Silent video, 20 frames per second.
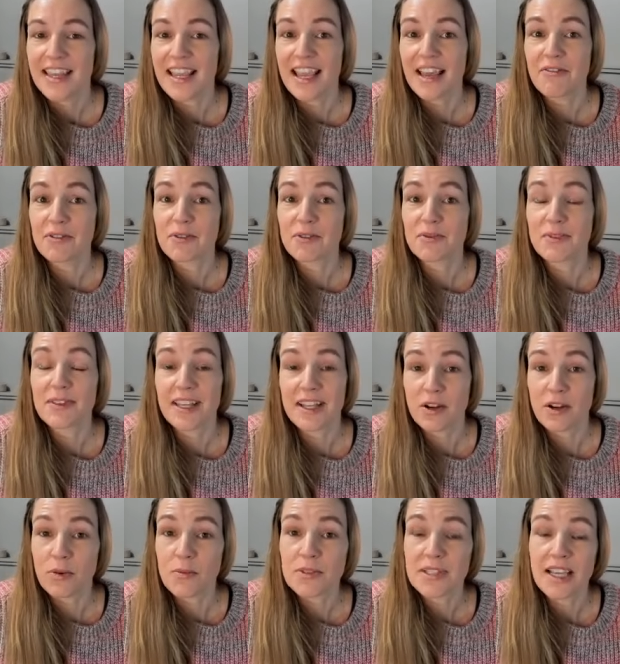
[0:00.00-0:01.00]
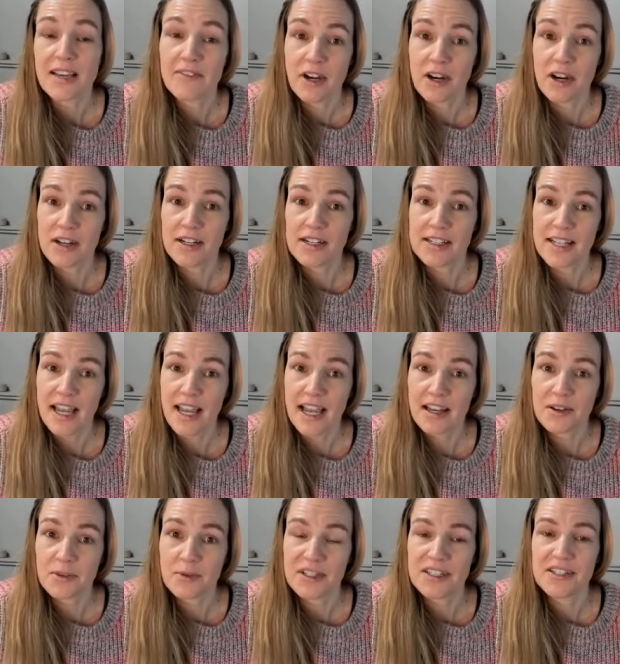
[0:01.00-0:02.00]
they have a like almost have a heart
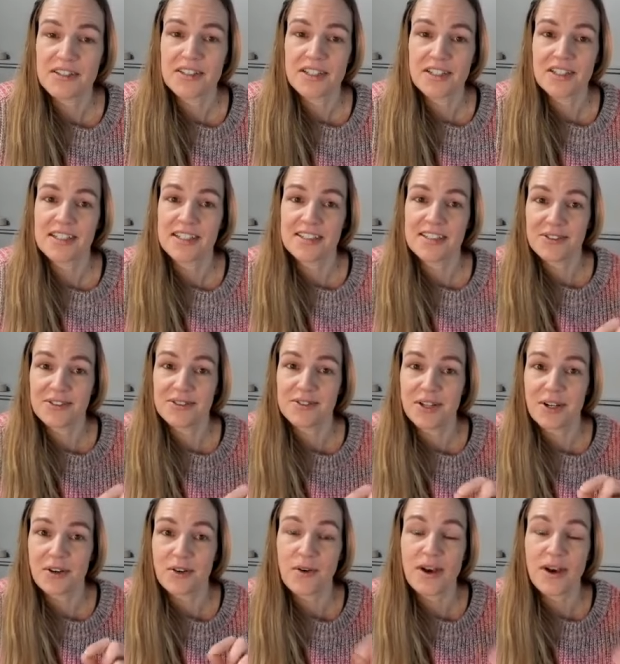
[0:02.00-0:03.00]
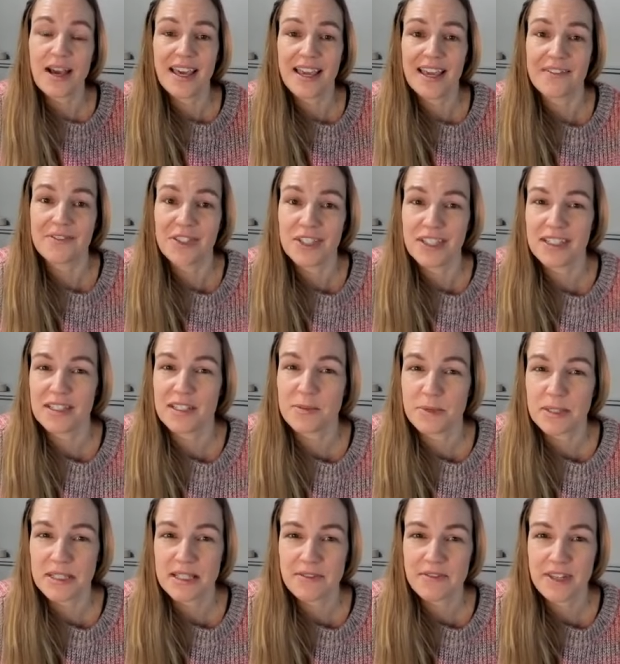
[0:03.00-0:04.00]
attack when you start to go, Oh, I have to get
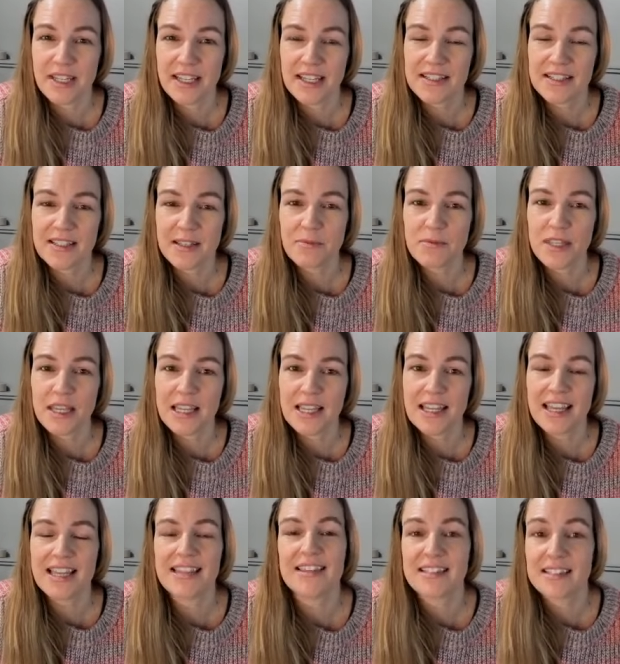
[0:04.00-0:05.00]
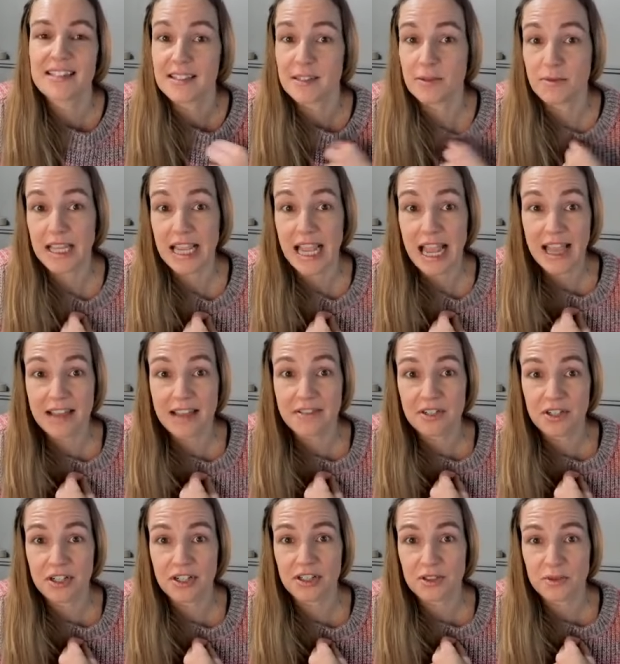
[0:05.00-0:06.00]
specific in something. And this is something
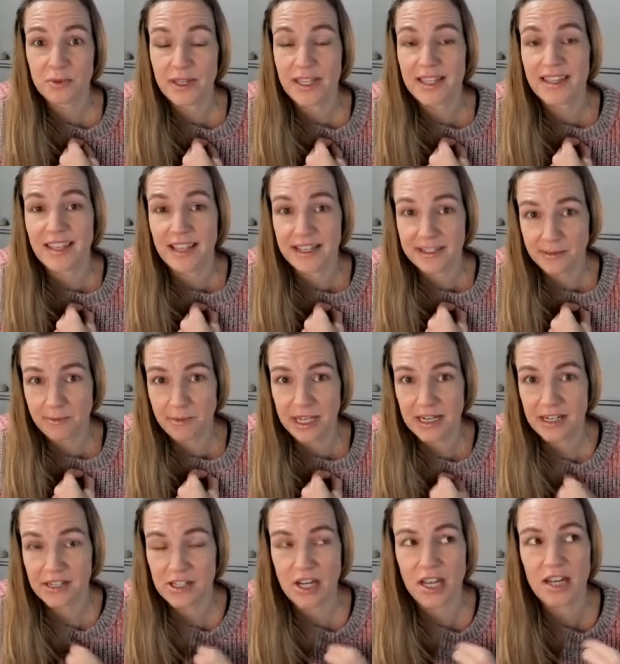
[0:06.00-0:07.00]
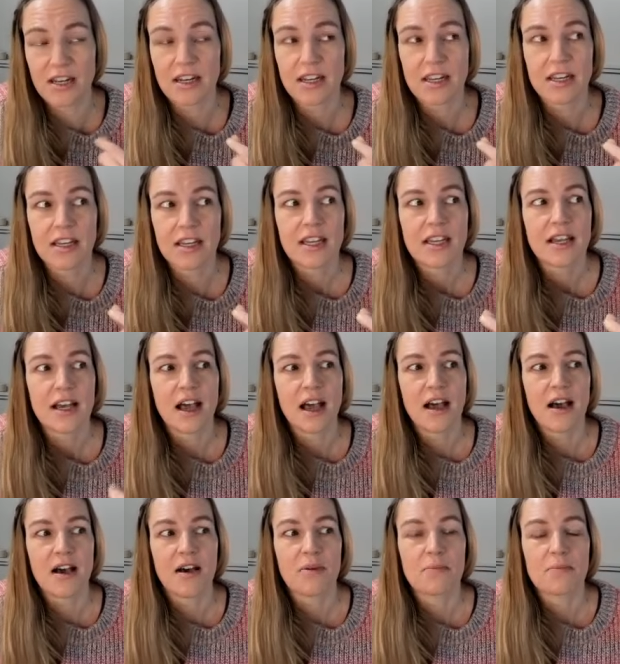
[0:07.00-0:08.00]
I've struggled with as a many Gen.
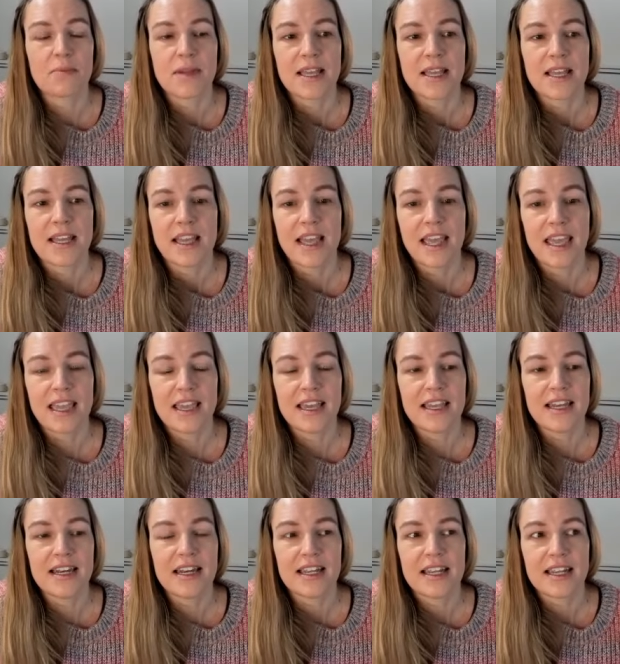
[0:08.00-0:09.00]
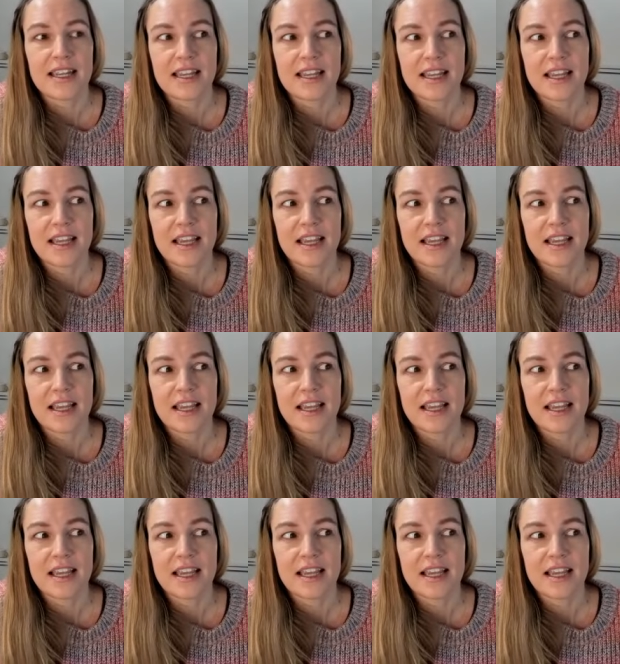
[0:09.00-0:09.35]
Um, and